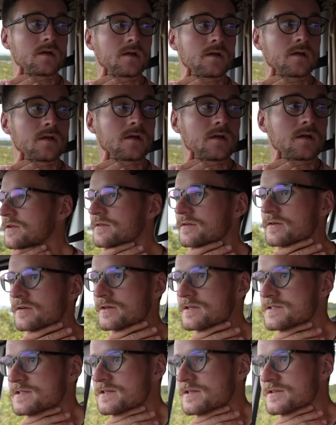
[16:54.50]
Alright, I thought you were
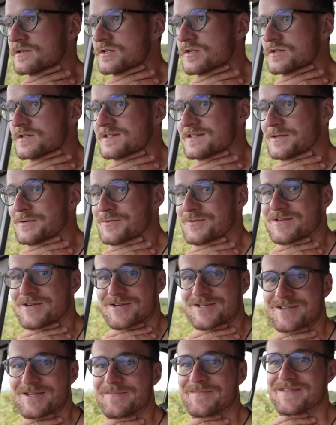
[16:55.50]
going to say you saw seals or
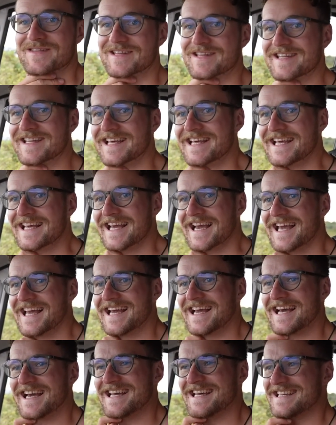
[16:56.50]
something.
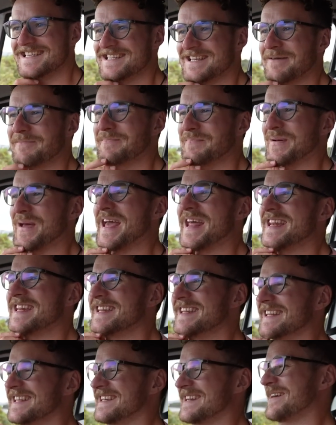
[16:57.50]
It's a
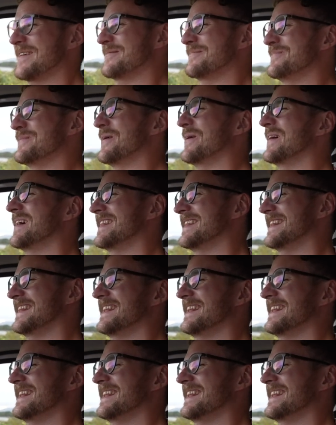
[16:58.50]
pin, come on.